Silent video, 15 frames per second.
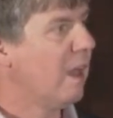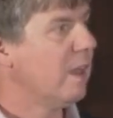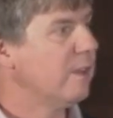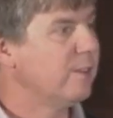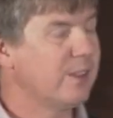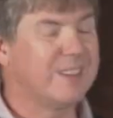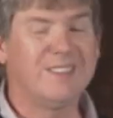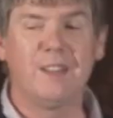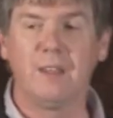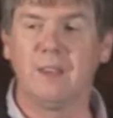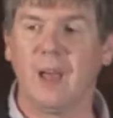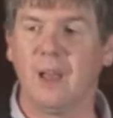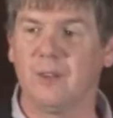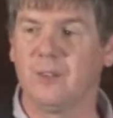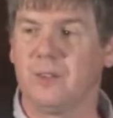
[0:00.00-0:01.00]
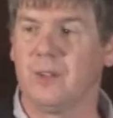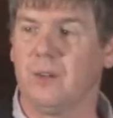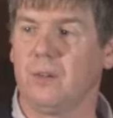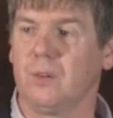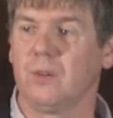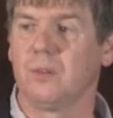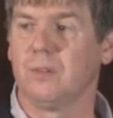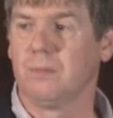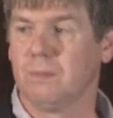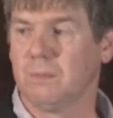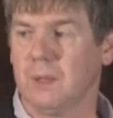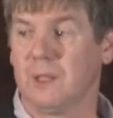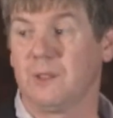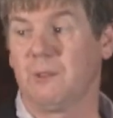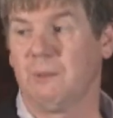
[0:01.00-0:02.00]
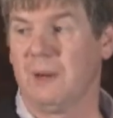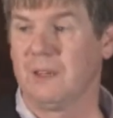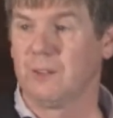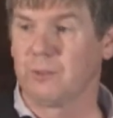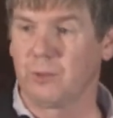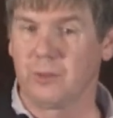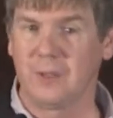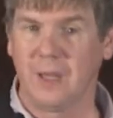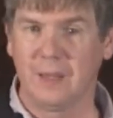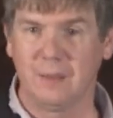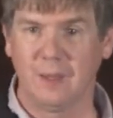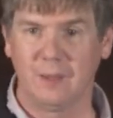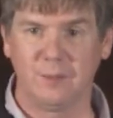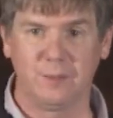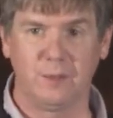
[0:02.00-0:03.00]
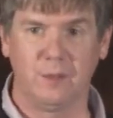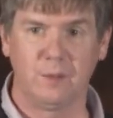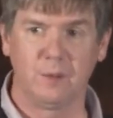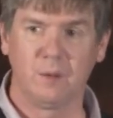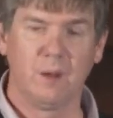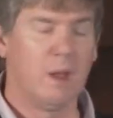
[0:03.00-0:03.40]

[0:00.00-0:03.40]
60,000 years, plus or minus 48,000 years.